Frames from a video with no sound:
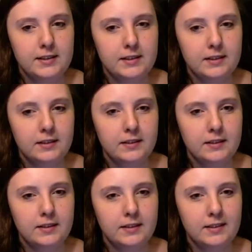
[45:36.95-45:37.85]

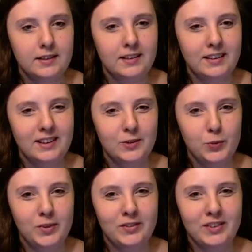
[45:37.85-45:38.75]
I think that would
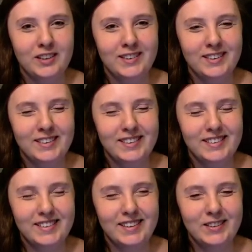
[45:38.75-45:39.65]
be very
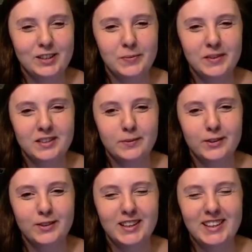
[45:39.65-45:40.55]
irresponsible.